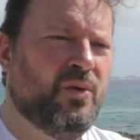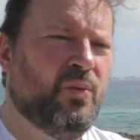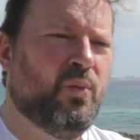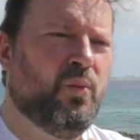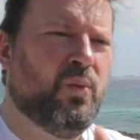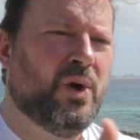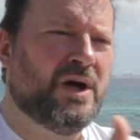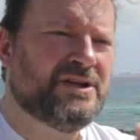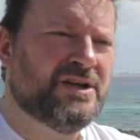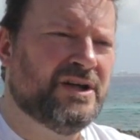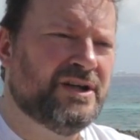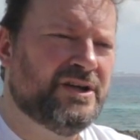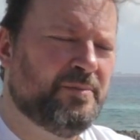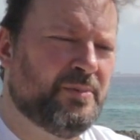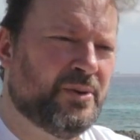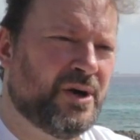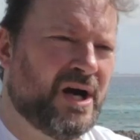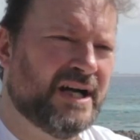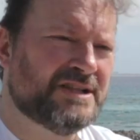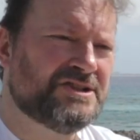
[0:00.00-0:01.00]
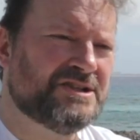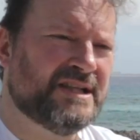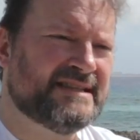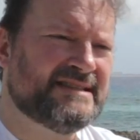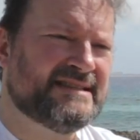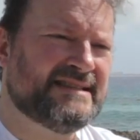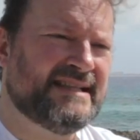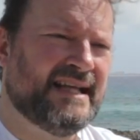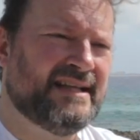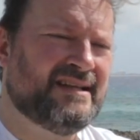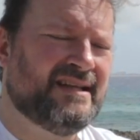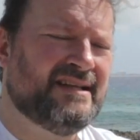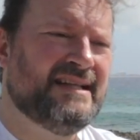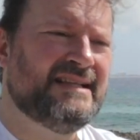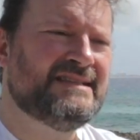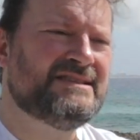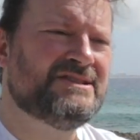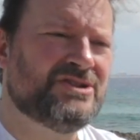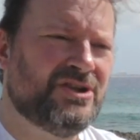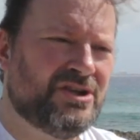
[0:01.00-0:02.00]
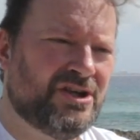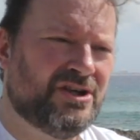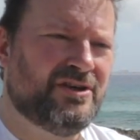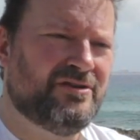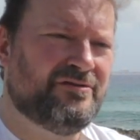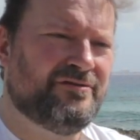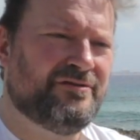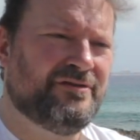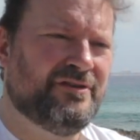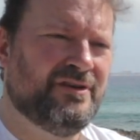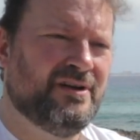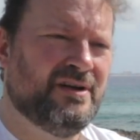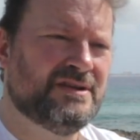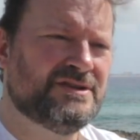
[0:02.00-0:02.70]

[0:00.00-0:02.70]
what are the projects that deserve